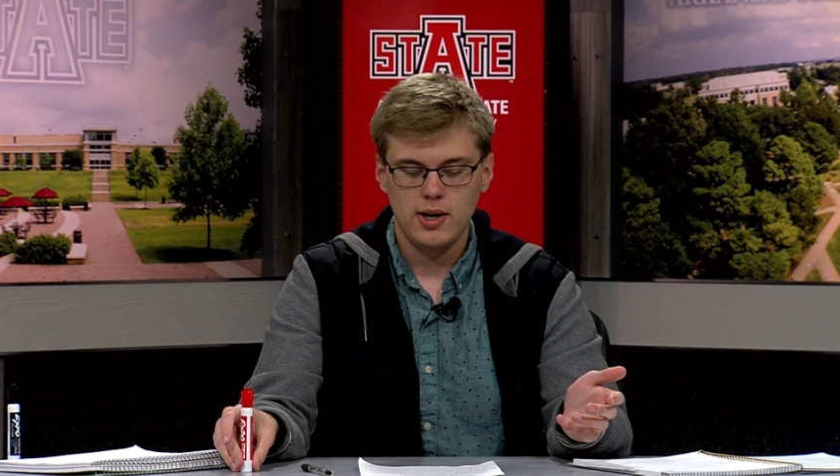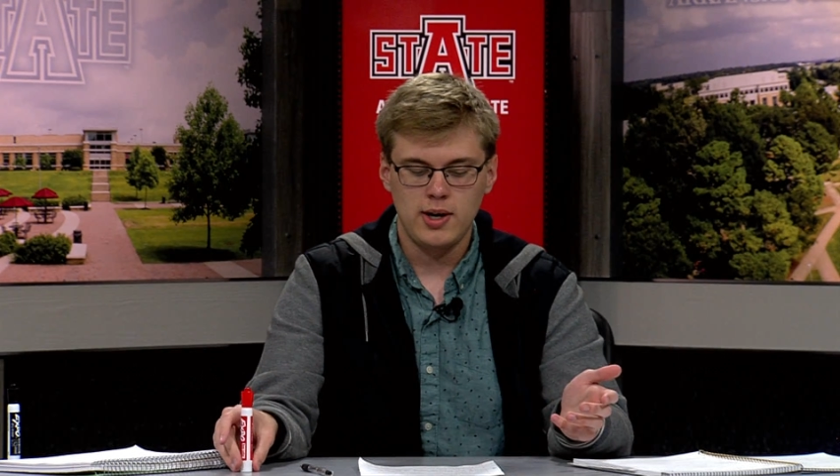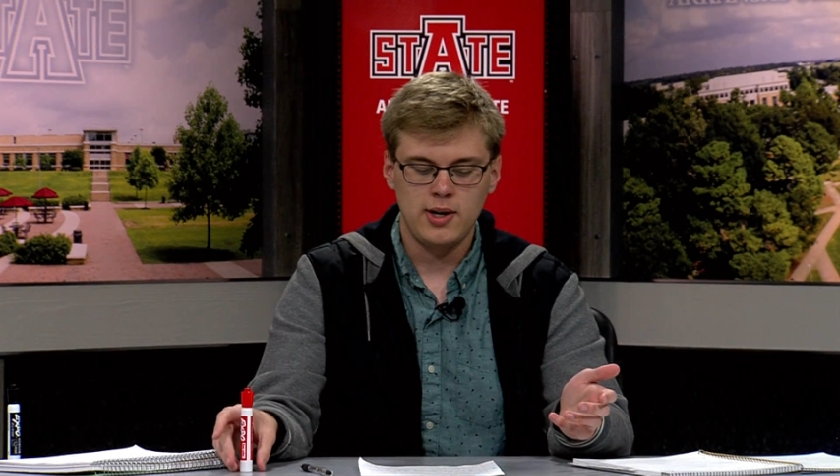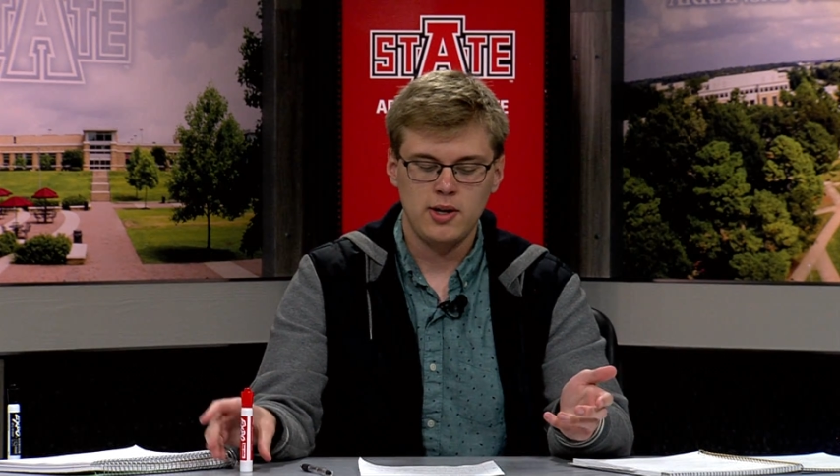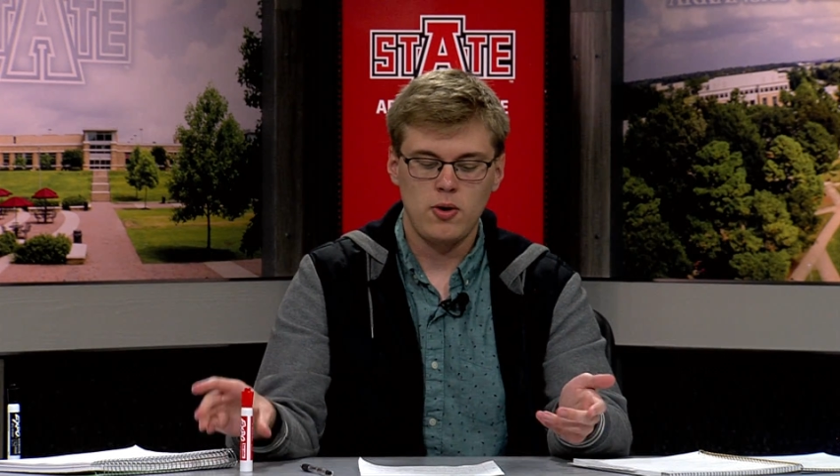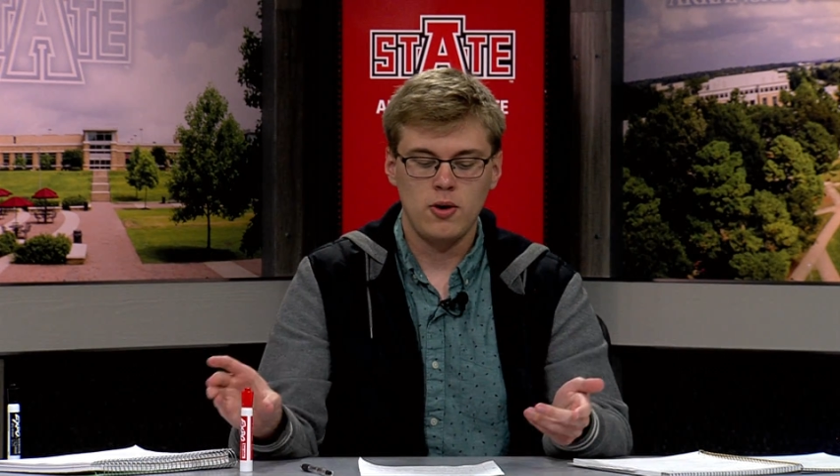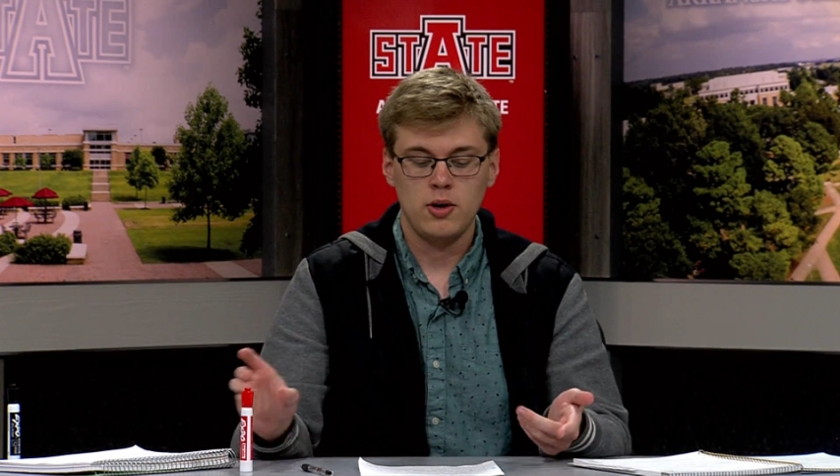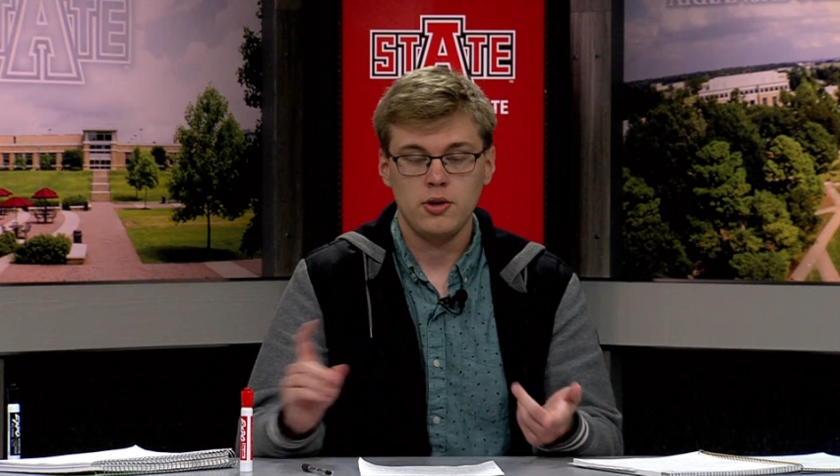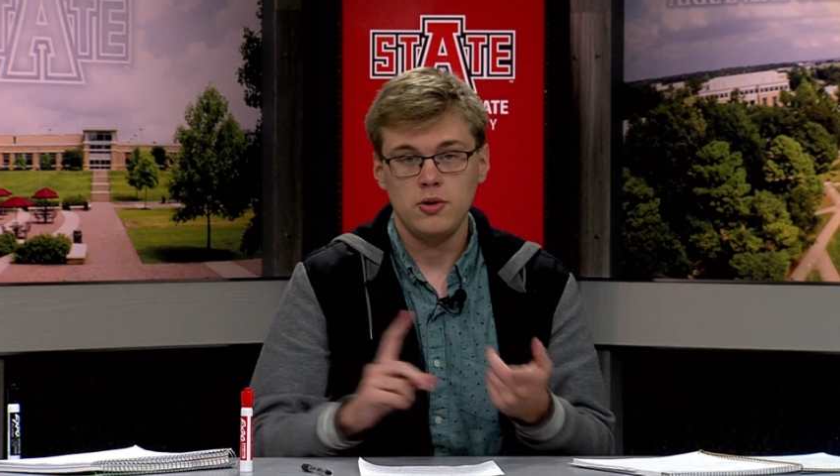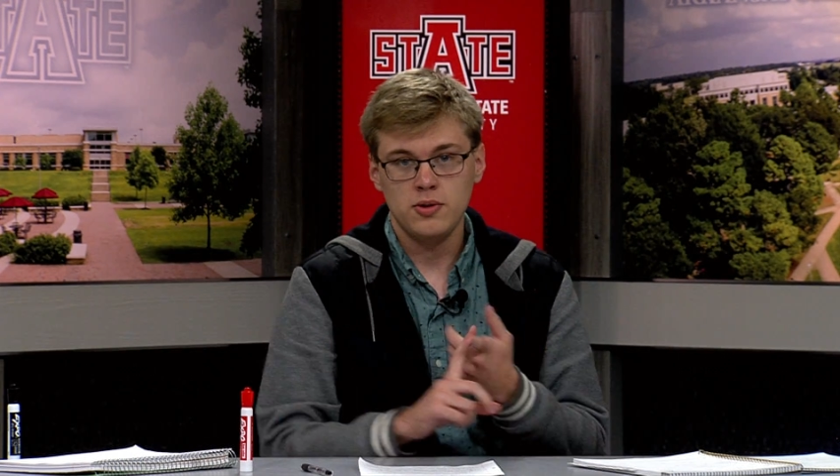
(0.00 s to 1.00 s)

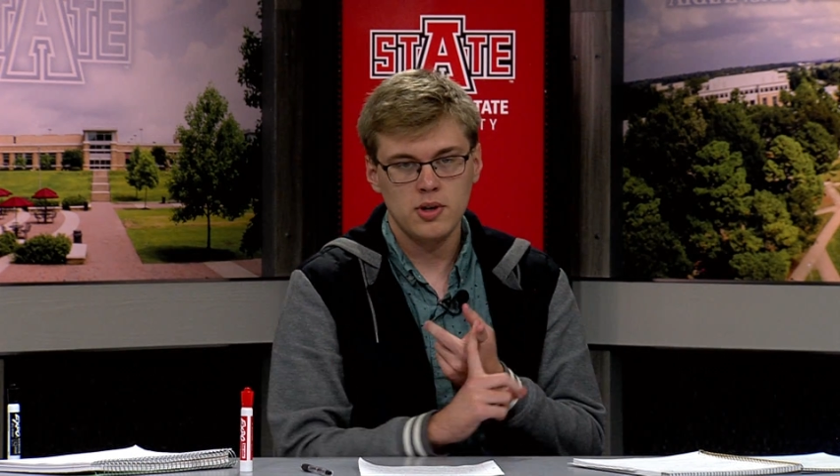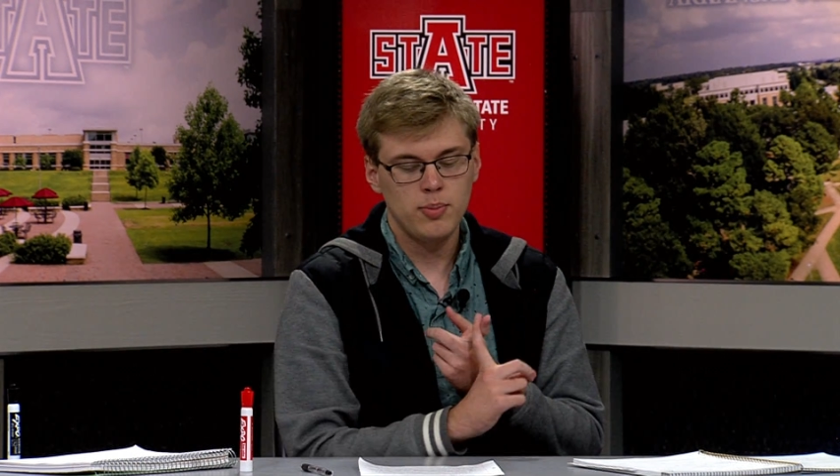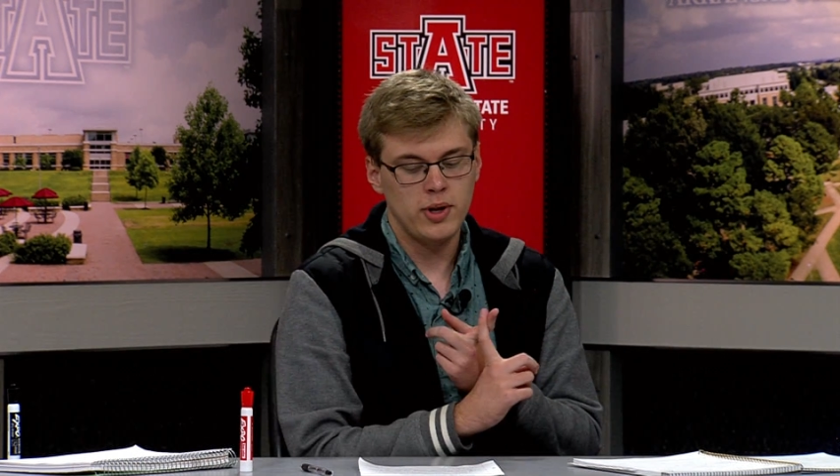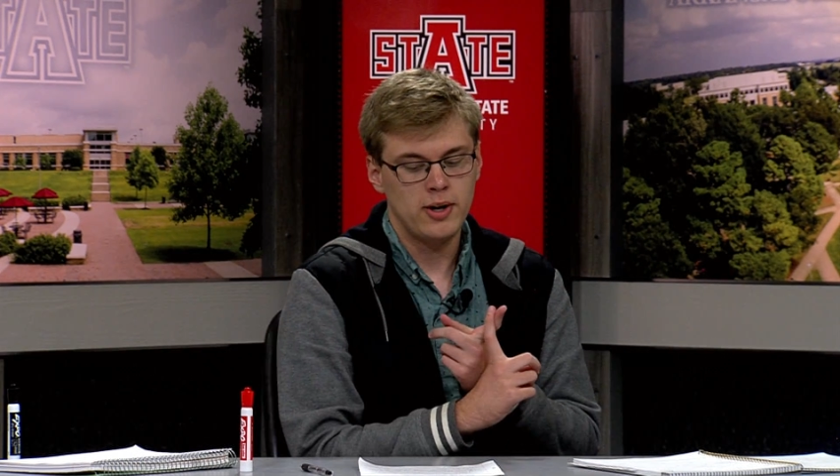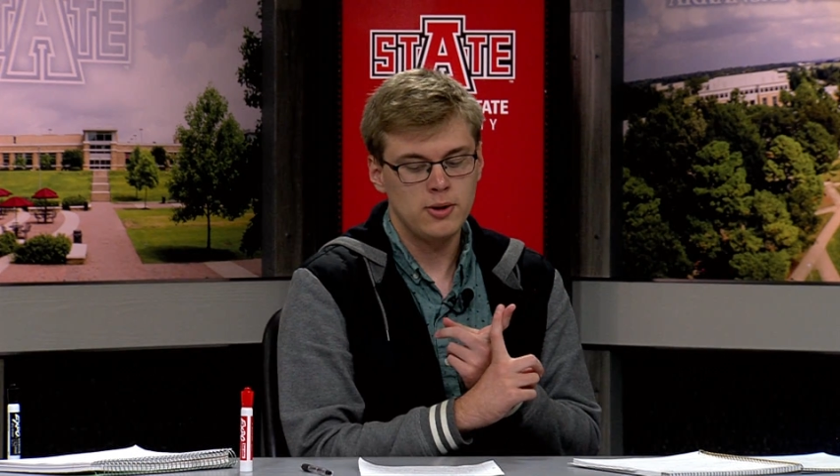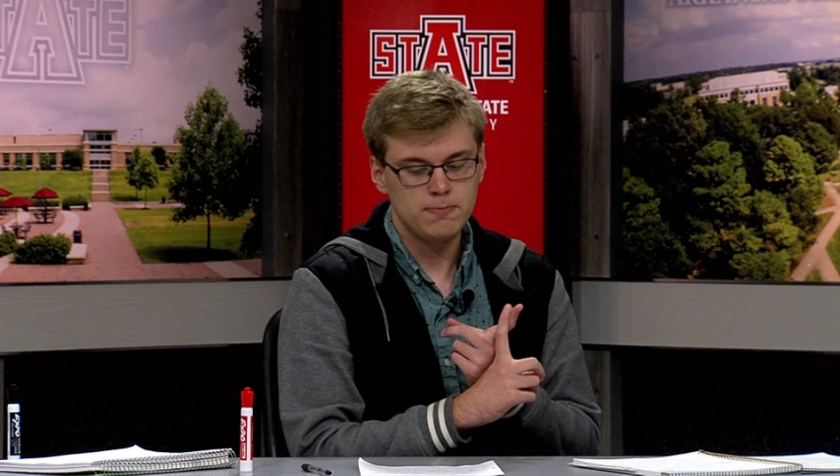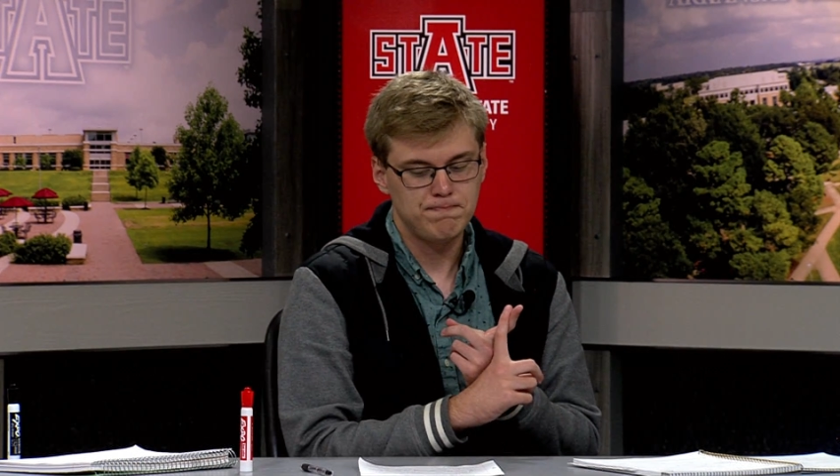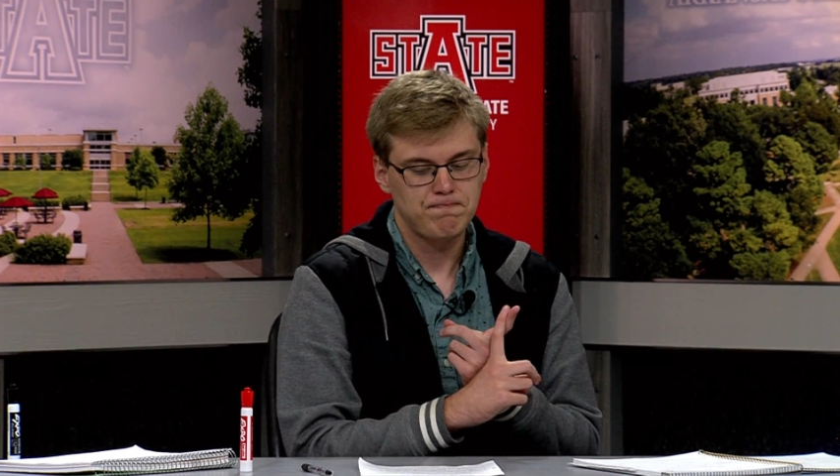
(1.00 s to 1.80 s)
are using a planner,